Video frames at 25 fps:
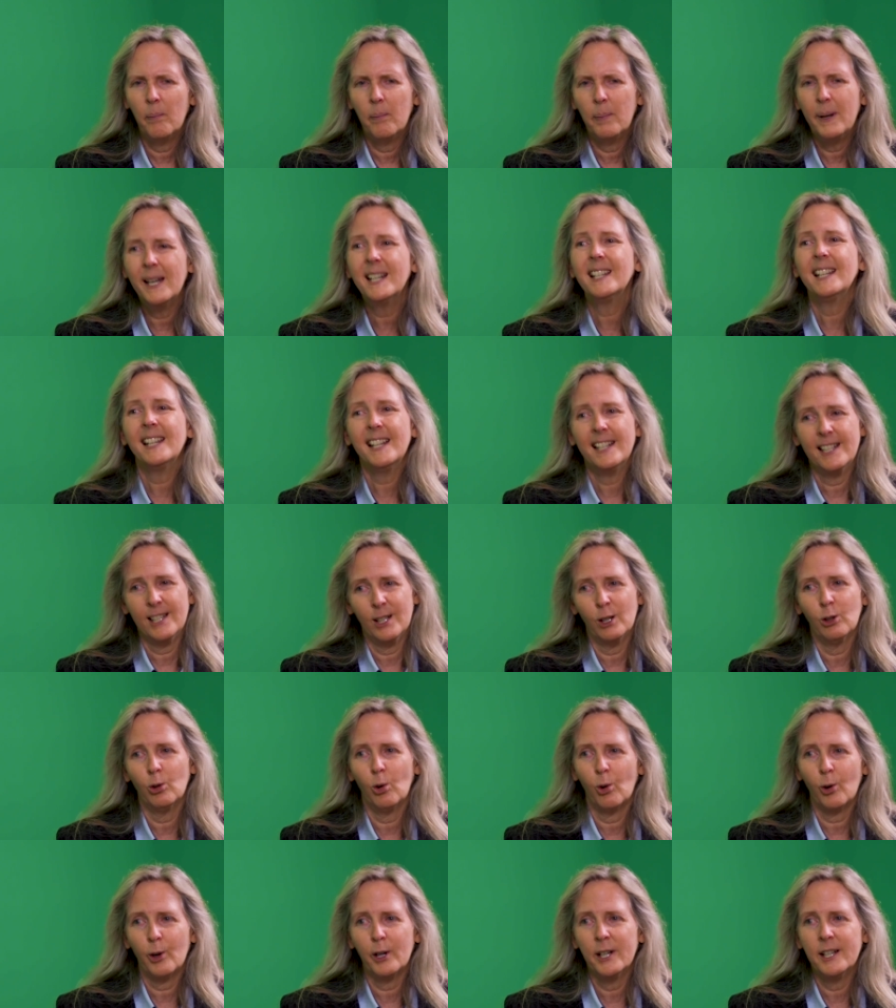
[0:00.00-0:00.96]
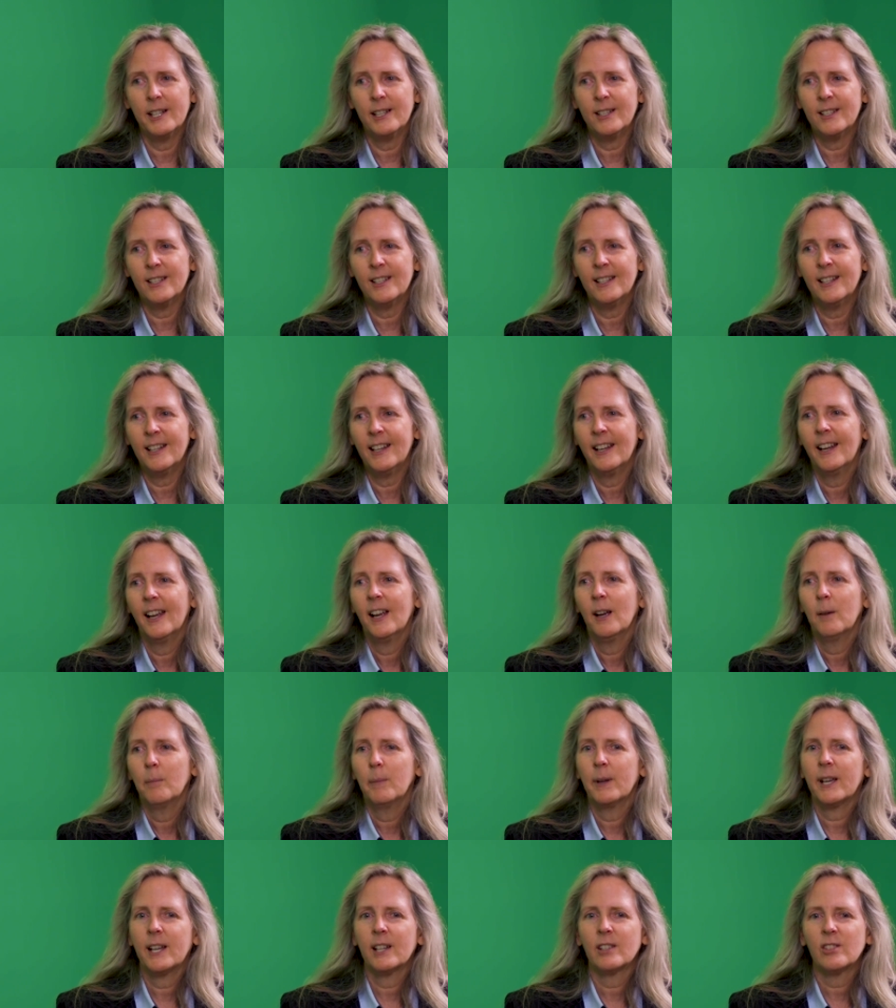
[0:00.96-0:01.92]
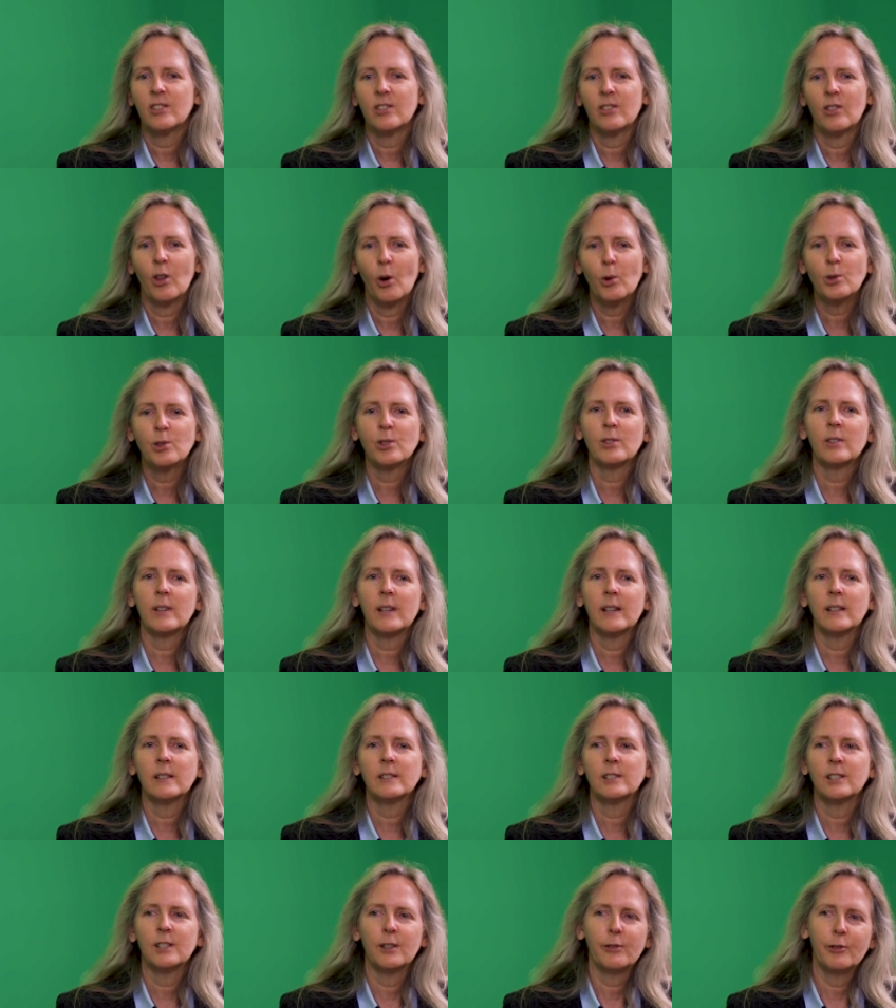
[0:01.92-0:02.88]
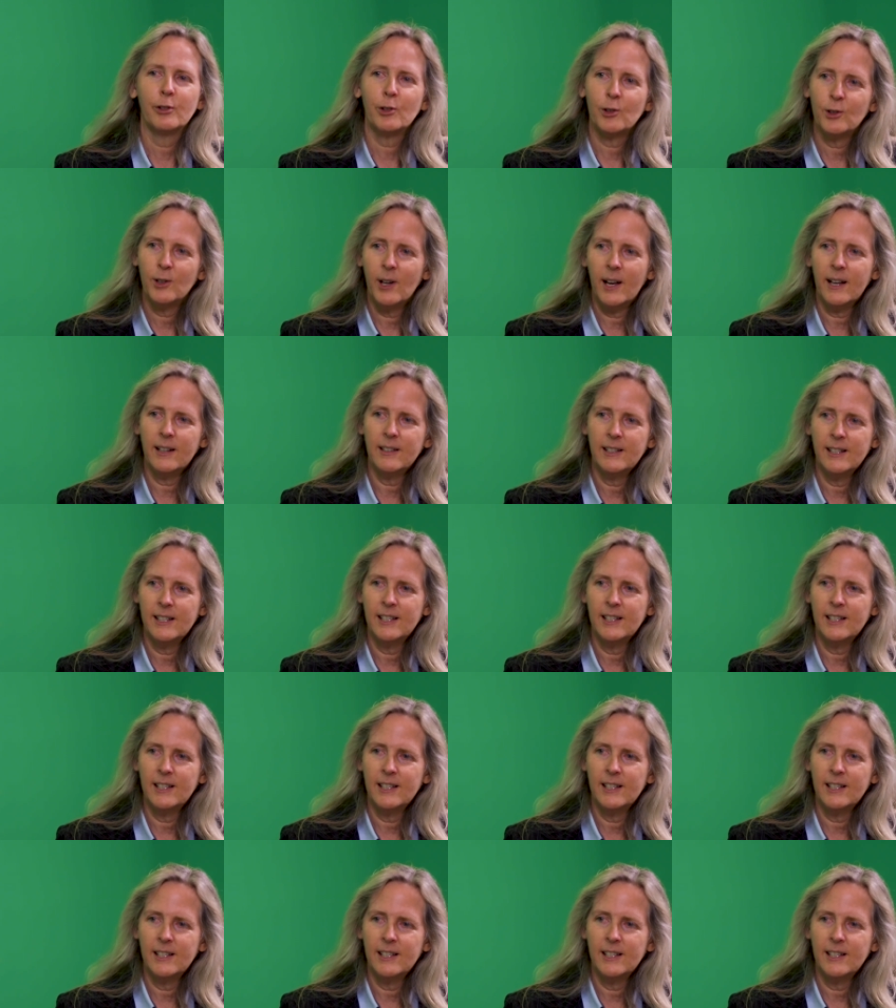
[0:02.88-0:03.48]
Be detail-oriented, because those things, if you're not